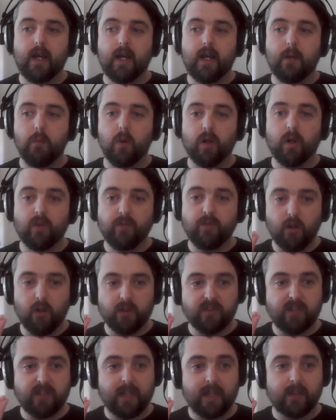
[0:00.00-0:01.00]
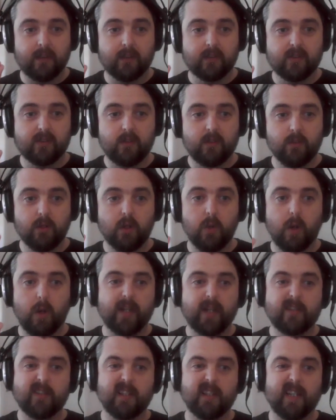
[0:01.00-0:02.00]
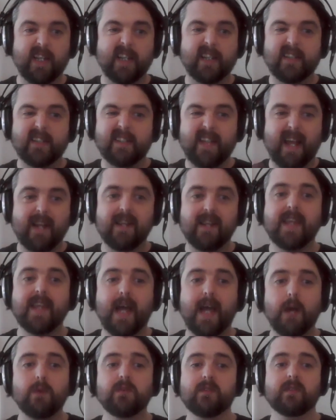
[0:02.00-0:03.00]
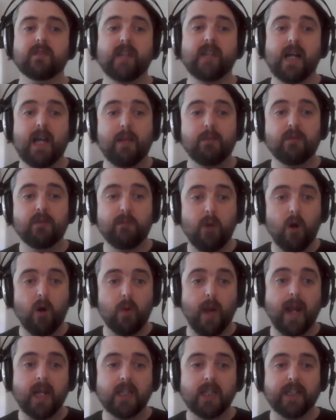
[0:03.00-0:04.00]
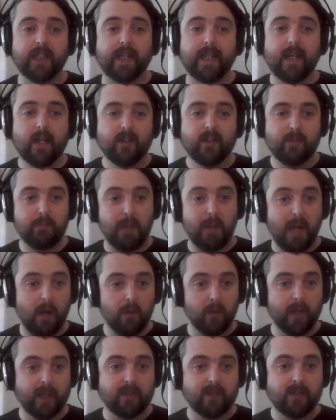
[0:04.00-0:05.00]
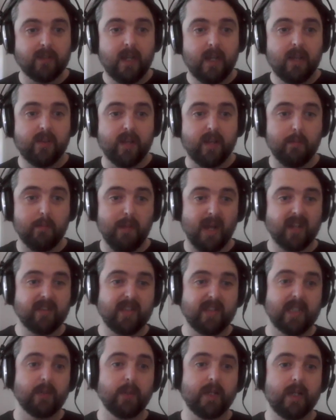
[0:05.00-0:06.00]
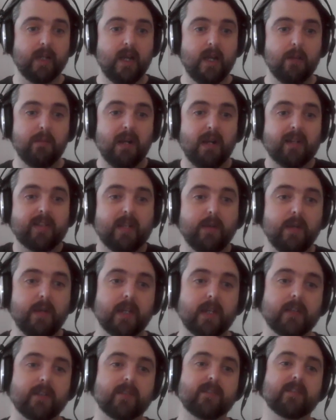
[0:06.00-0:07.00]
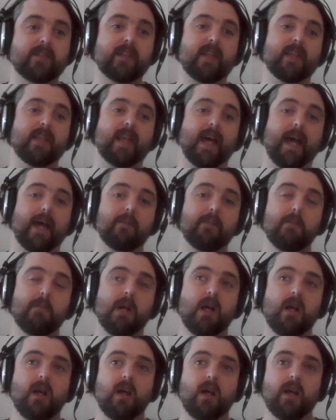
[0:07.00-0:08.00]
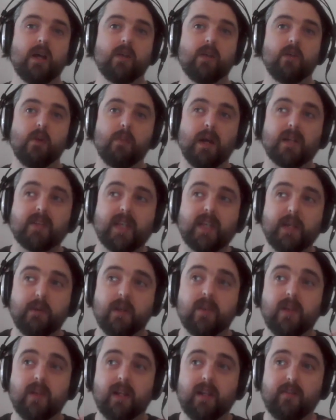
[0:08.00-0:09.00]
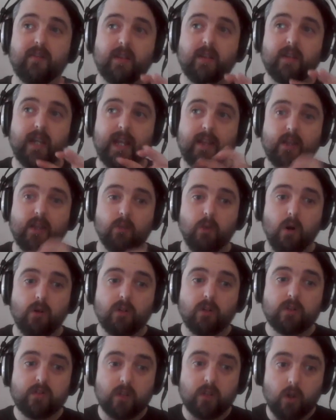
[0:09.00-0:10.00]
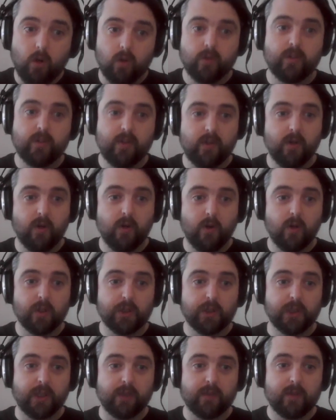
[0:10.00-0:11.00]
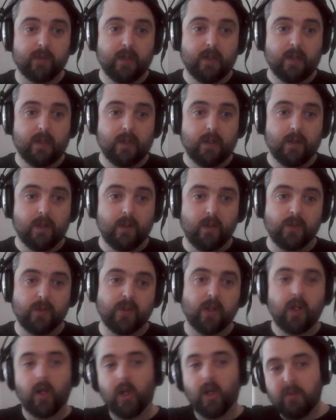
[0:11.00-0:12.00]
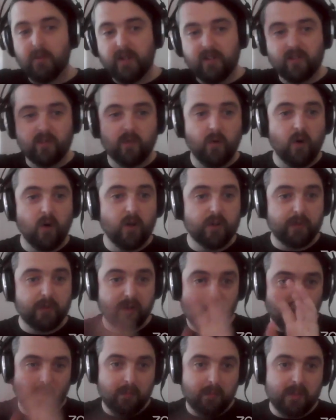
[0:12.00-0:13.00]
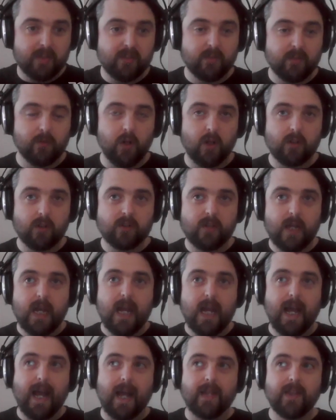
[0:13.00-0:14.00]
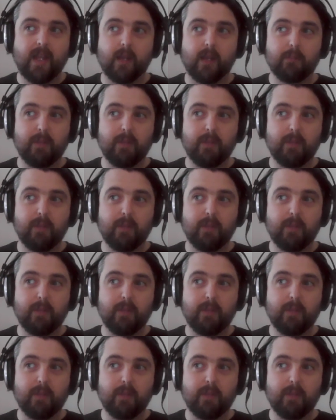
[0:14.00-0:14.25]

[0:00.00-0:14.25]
one of your cells requires like 10,000 times more energy to power it than a bacteria. Bacteria can just sit there. There are bacteria that live in the rocks under the ocean, under kilometers of water and kilometers of rocks, and they'll